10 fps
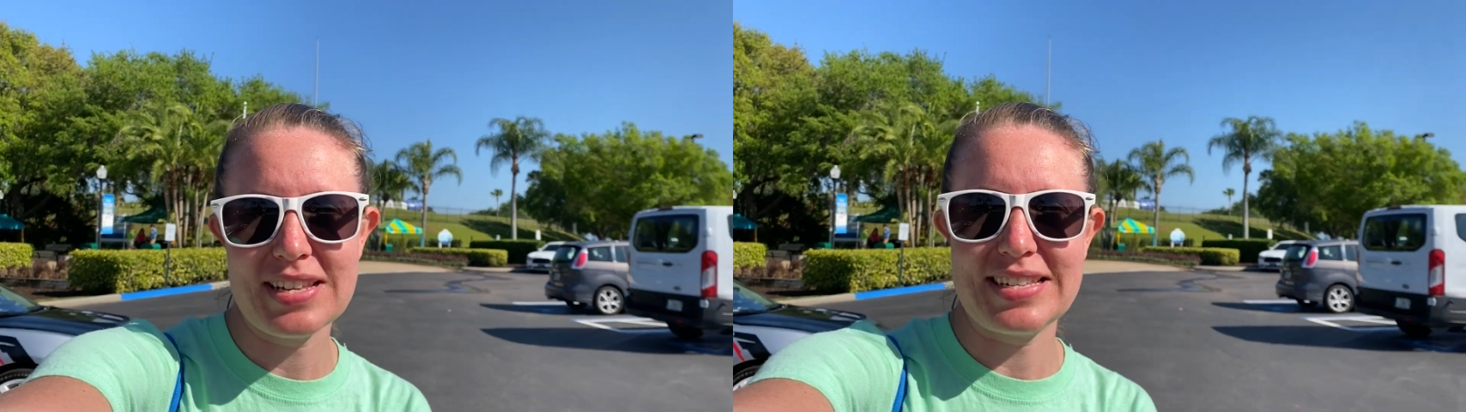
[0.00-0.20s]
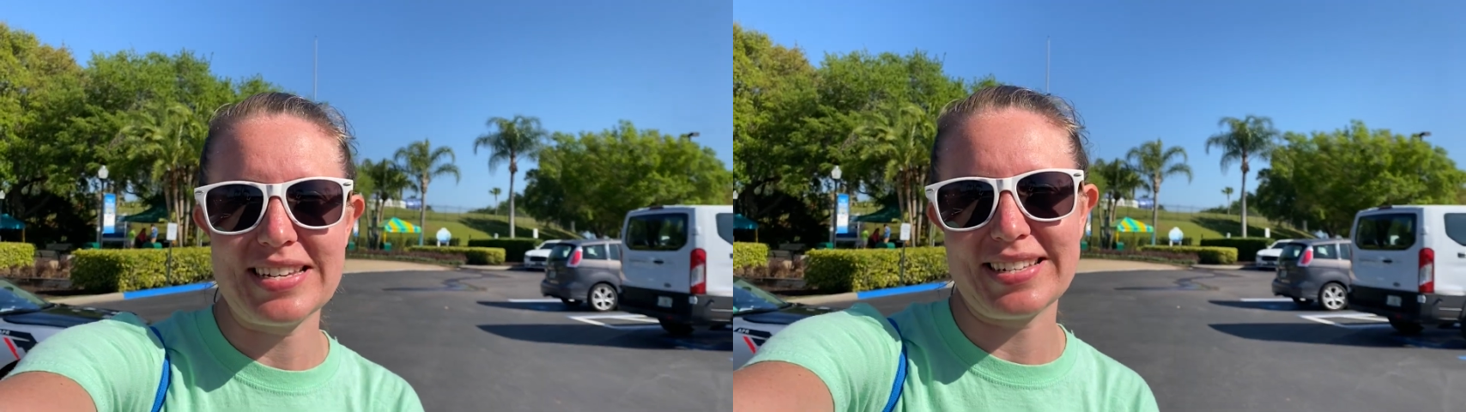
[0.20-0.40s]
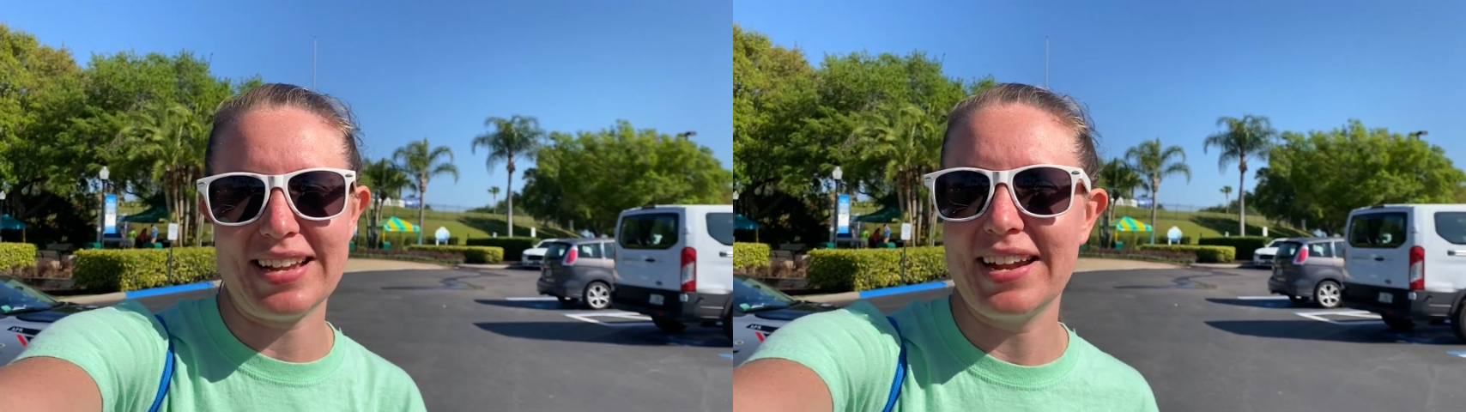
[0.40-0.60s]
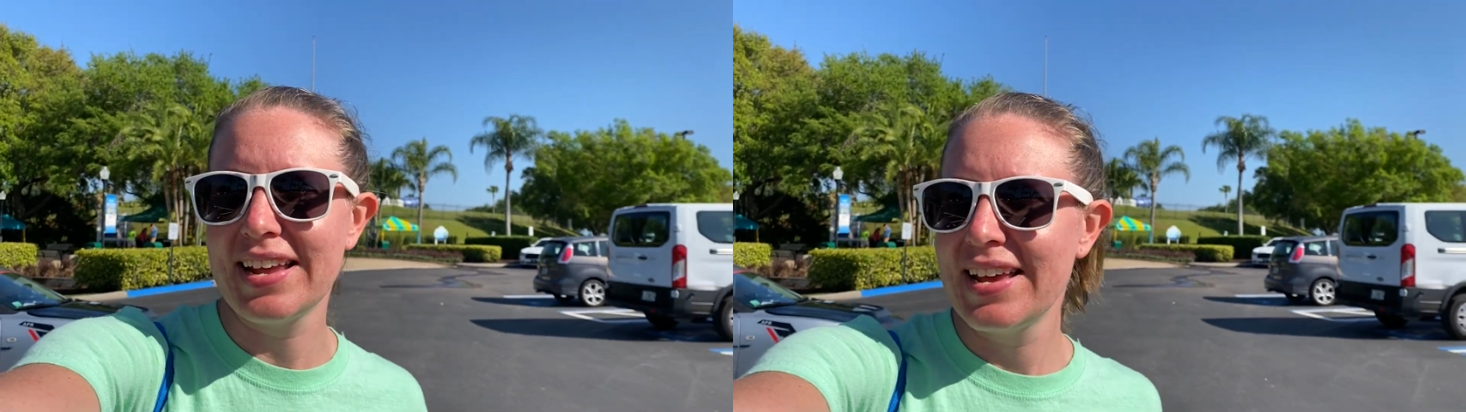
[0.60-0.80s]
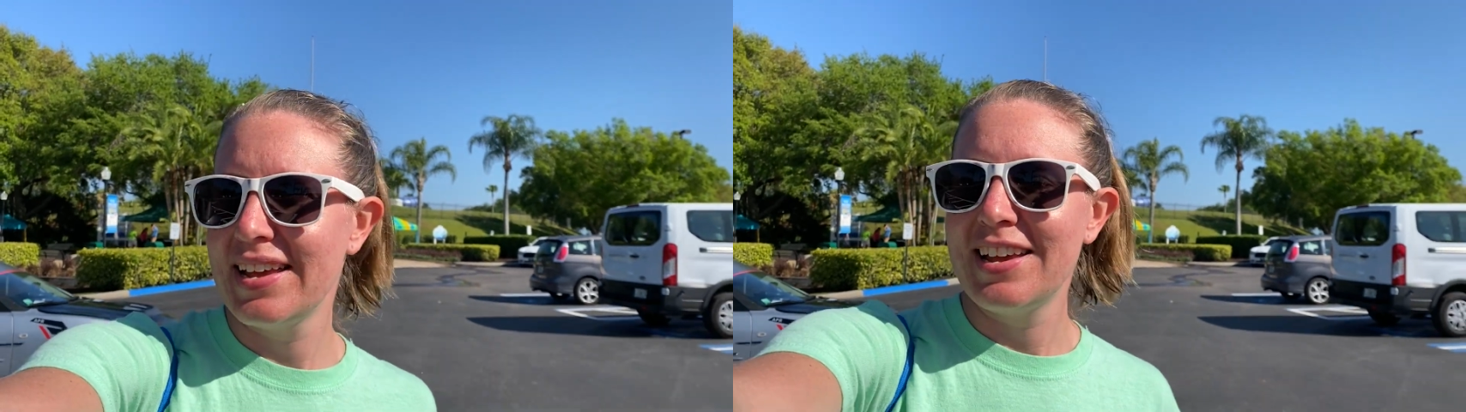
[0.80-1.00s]
season,
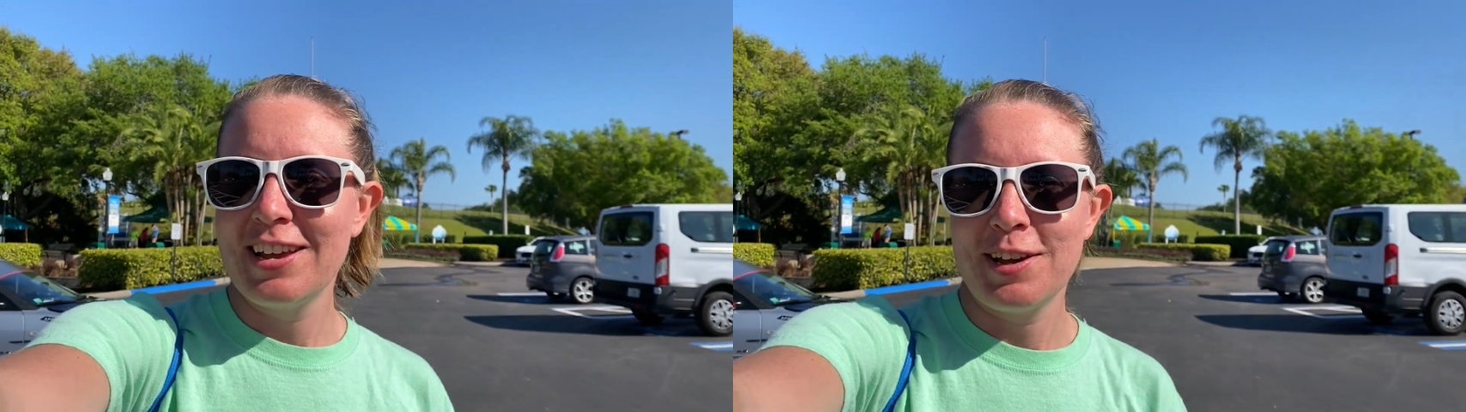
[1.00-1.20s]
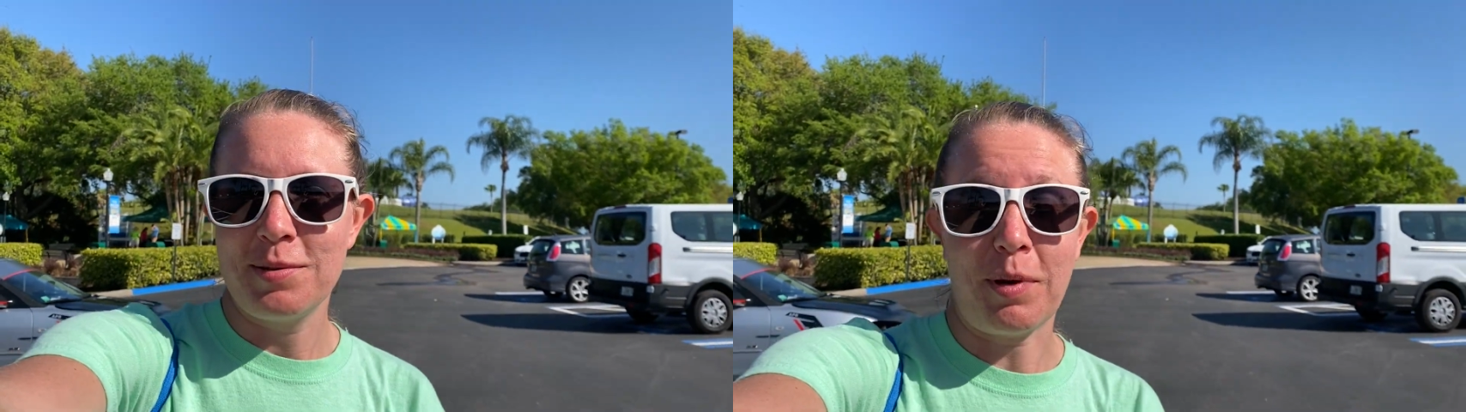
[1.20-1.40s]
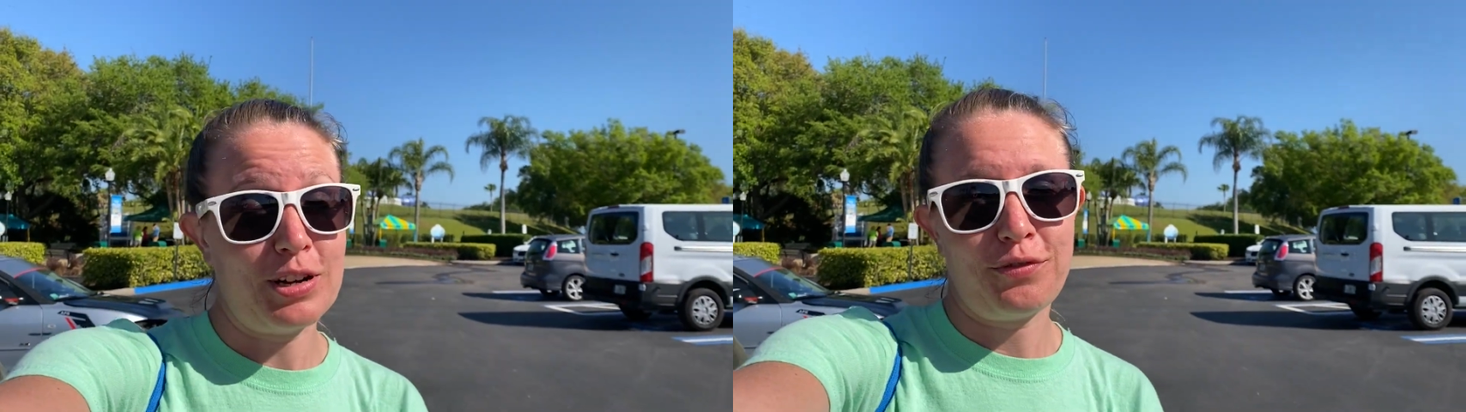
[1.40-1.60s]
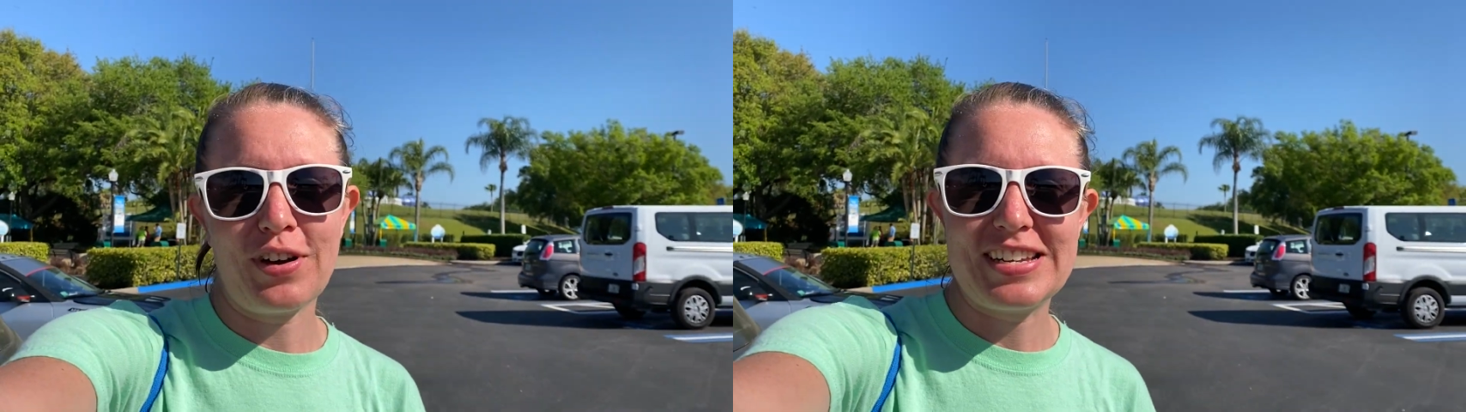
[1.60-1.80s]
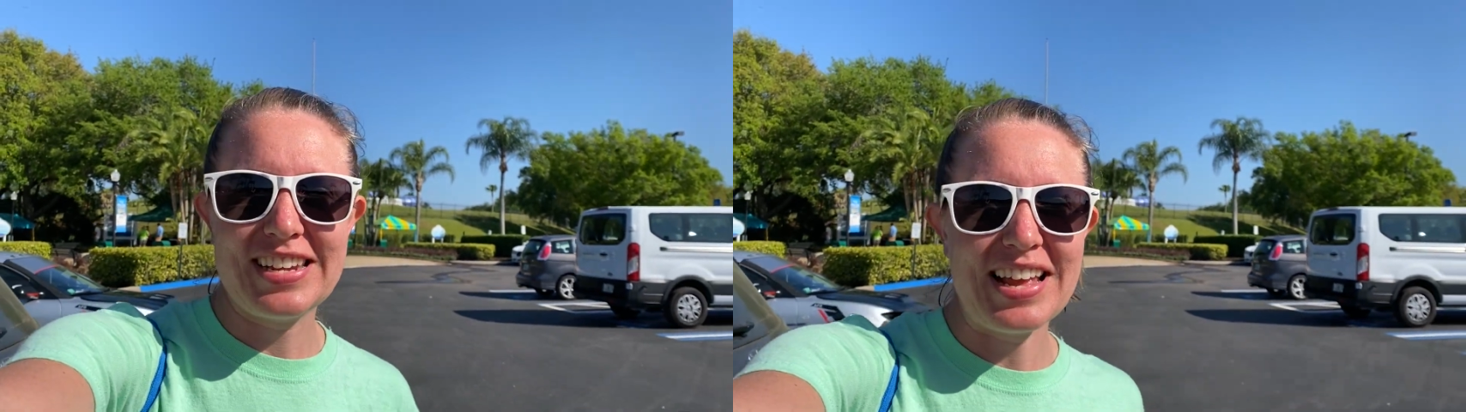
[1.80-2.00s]
March
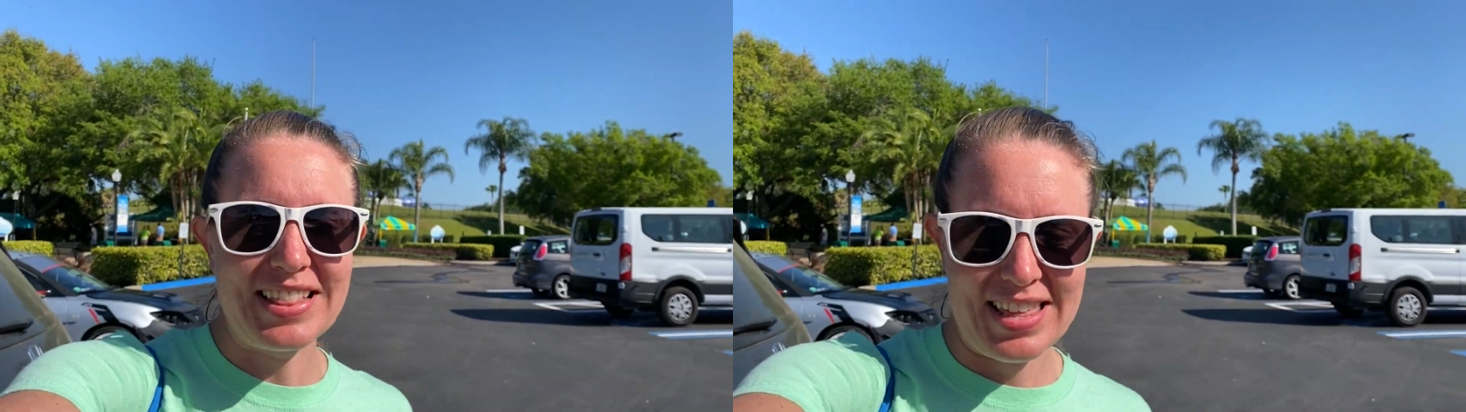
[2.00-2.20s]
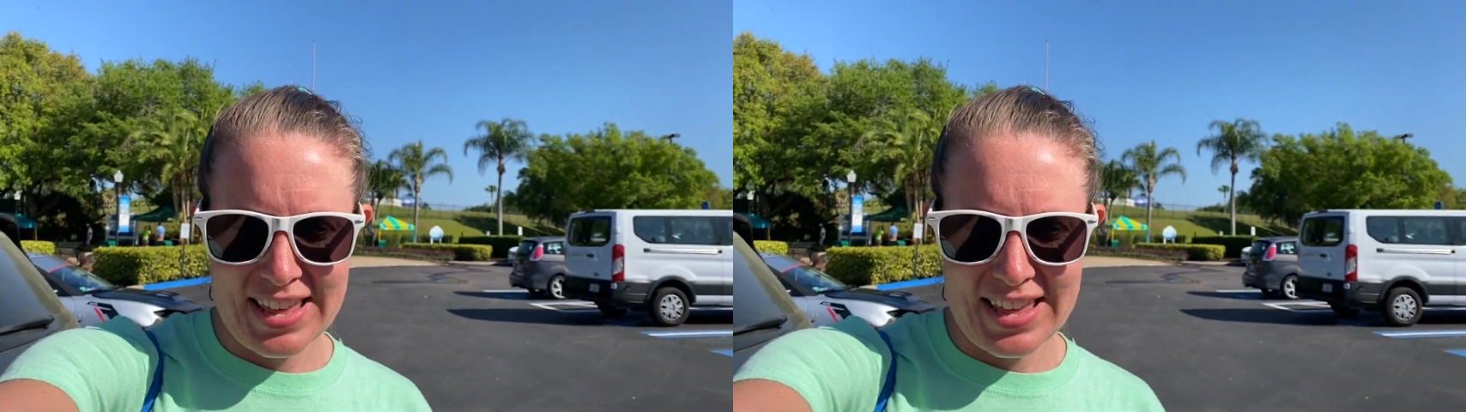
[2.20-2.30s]
14th.